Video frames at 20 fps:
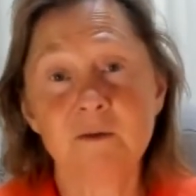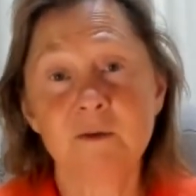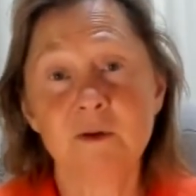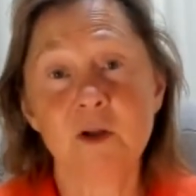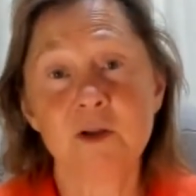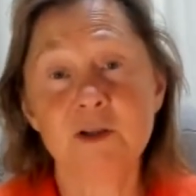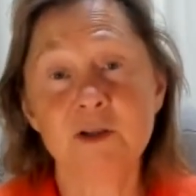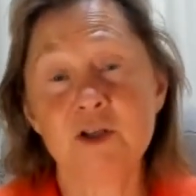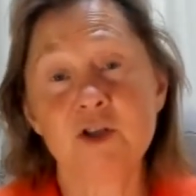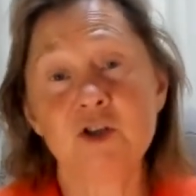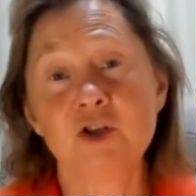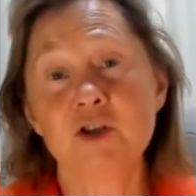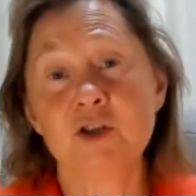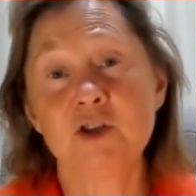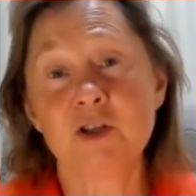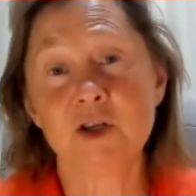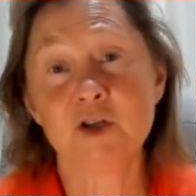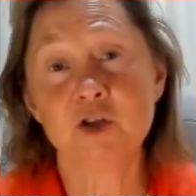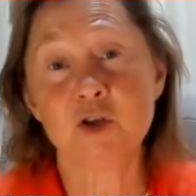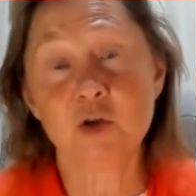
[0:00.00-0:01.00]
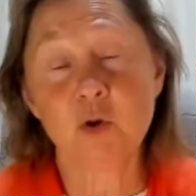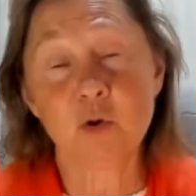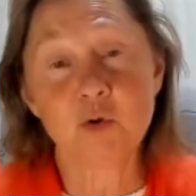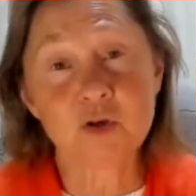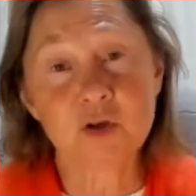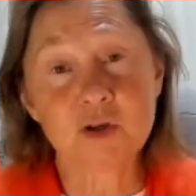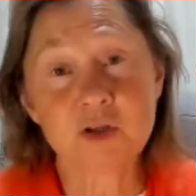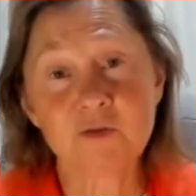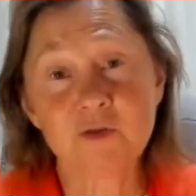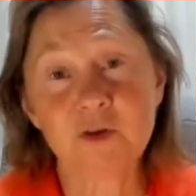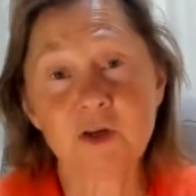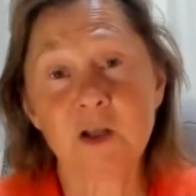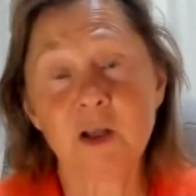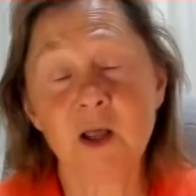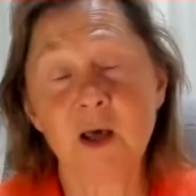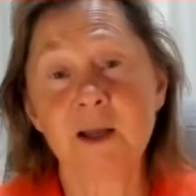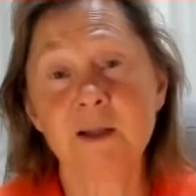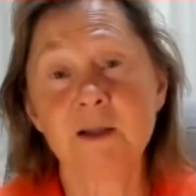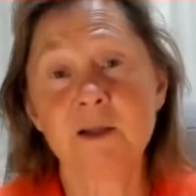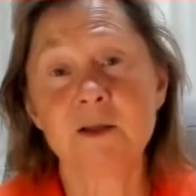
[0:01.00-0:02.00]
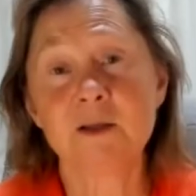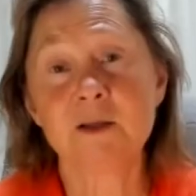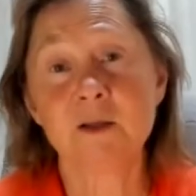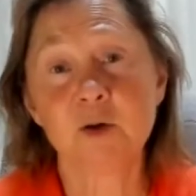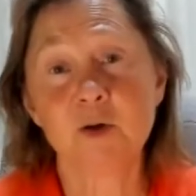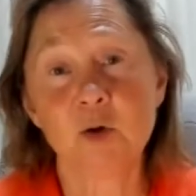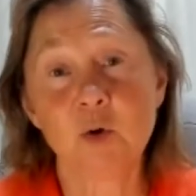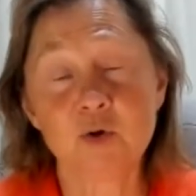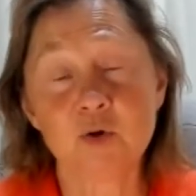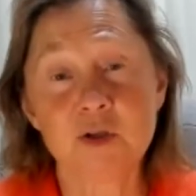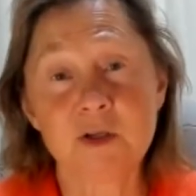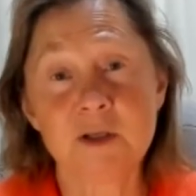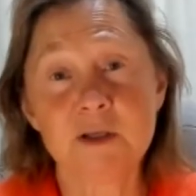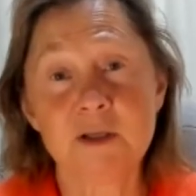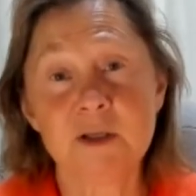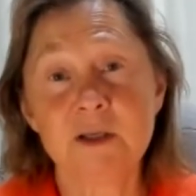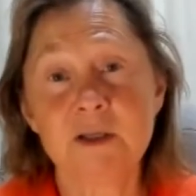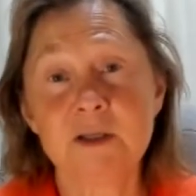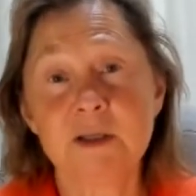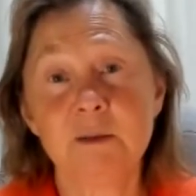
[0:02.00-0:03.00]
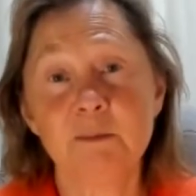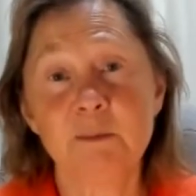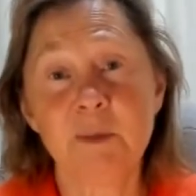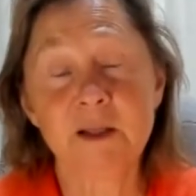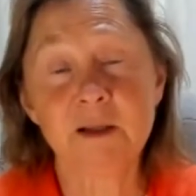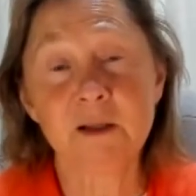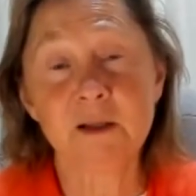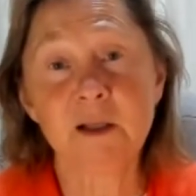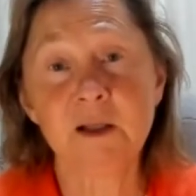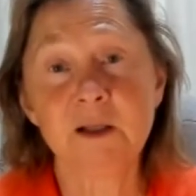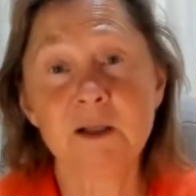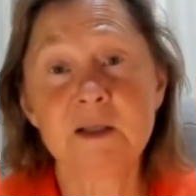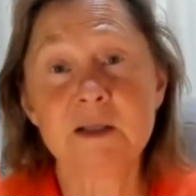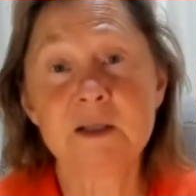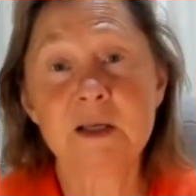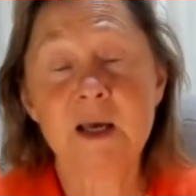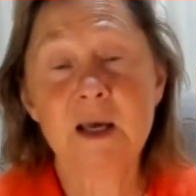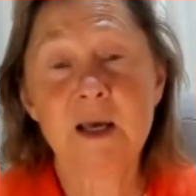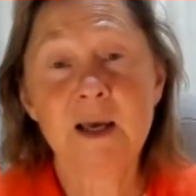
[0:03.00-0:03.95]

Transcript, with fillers: conditions such as ulcerative colitis and Crohn's disease and mental illness,